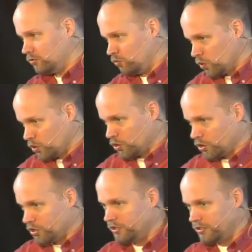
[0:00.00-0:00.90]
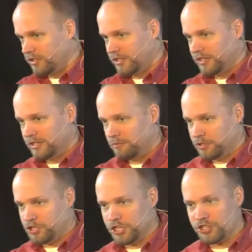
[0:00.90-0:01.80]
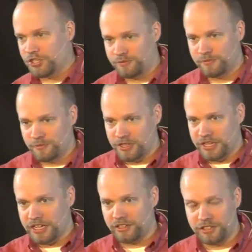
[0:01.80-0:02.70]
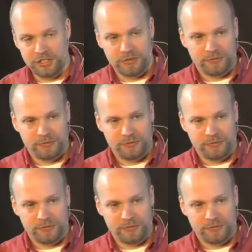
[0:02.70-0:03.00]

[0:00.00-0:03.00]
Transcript: word magician in English.